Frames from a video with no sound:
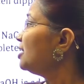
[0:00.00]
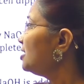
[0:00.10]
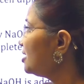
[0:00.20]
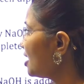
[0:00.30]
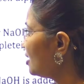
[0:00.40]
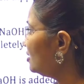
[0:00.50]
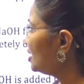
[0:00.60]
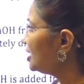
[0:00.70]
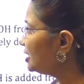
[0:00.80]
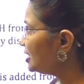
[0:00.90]
Now
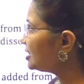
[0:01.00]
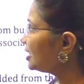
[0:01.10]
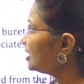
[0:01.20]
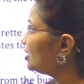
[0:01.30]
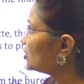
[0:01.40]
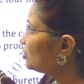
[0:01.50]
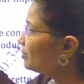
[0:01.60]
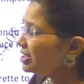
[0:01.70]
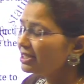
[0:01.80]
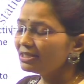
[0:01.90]
in this
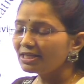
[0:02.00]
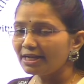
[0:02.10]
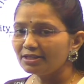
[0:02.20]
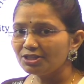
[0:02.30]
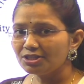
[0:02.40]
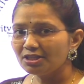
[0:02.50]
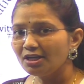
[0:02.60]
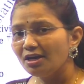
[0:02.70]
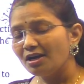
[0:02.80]
conductometric titration,